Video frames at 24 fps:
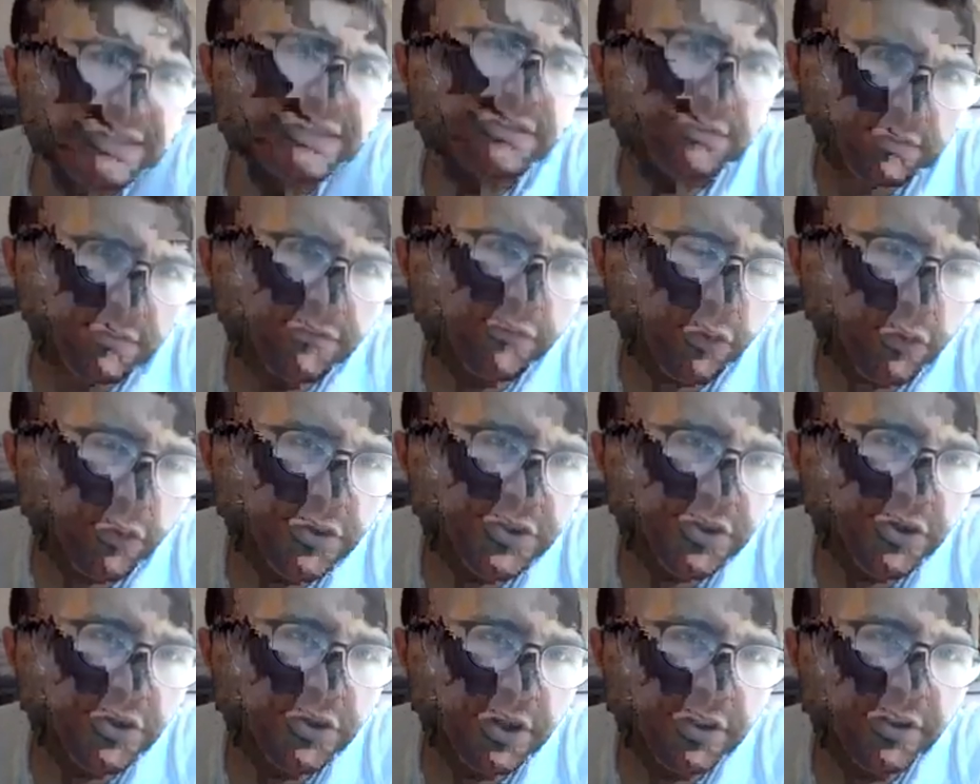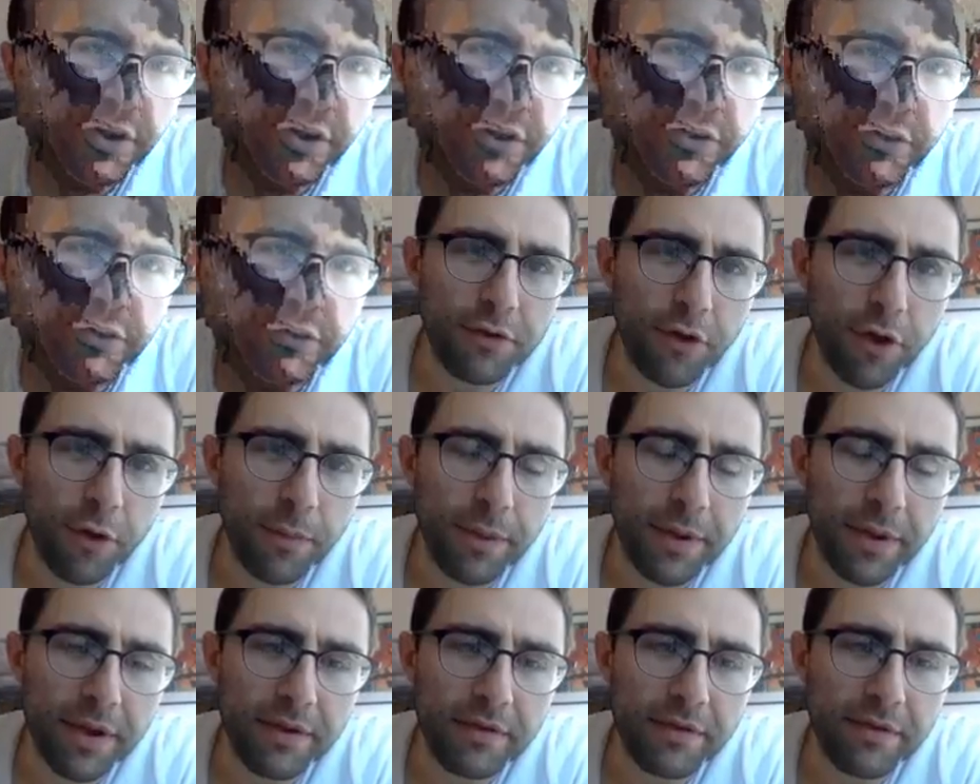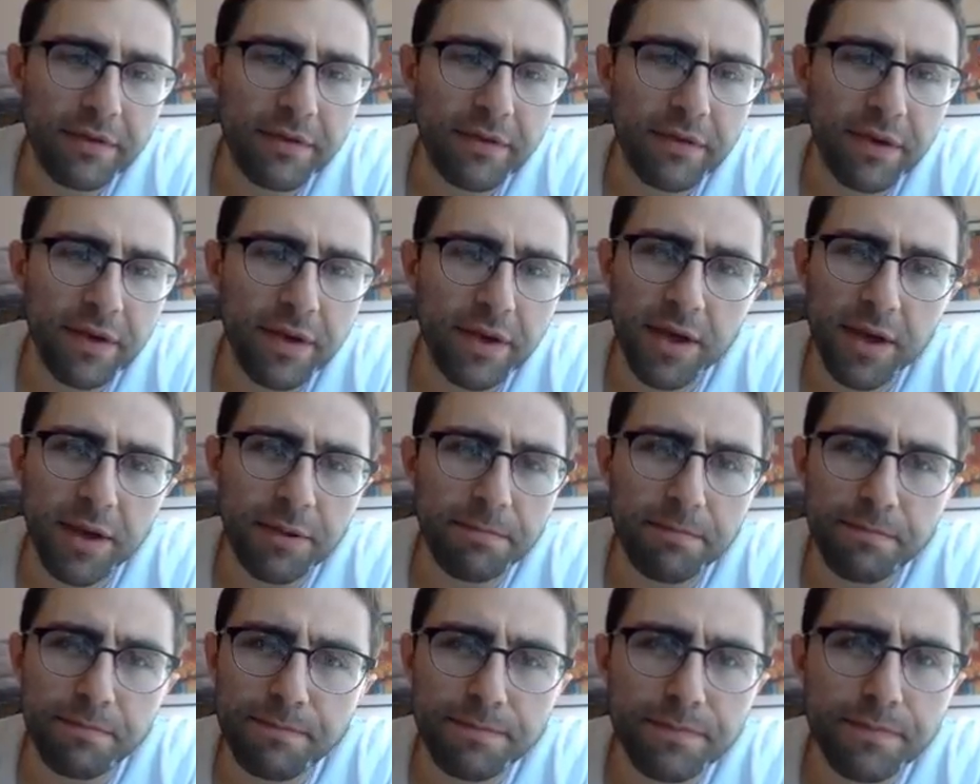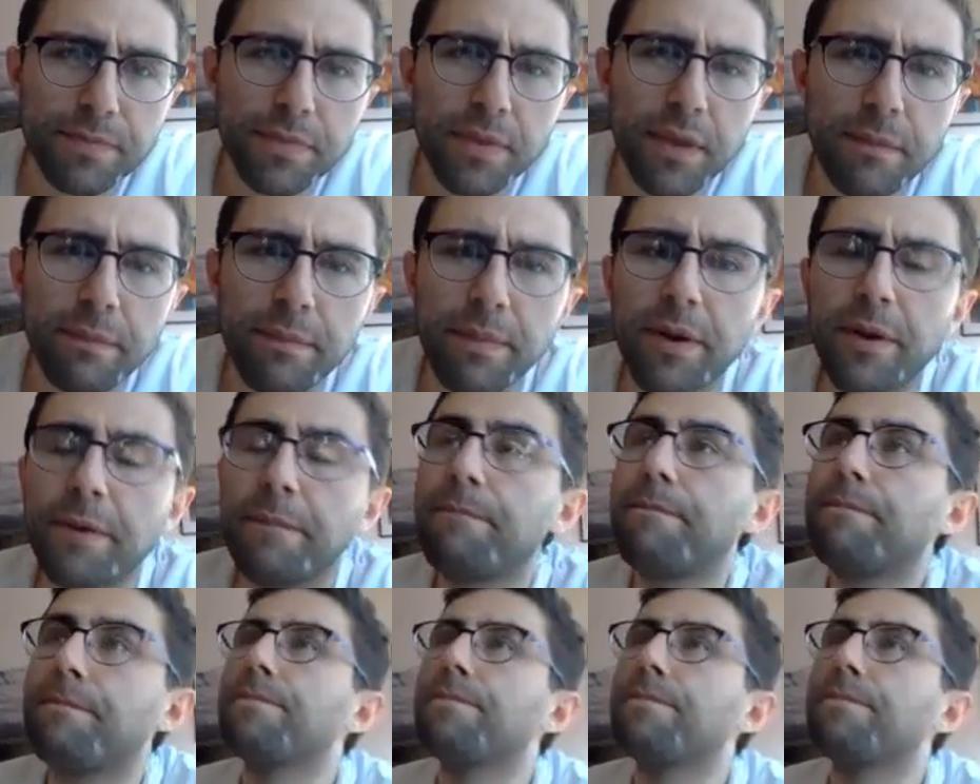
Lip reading: Of course you're going to learn new topics, but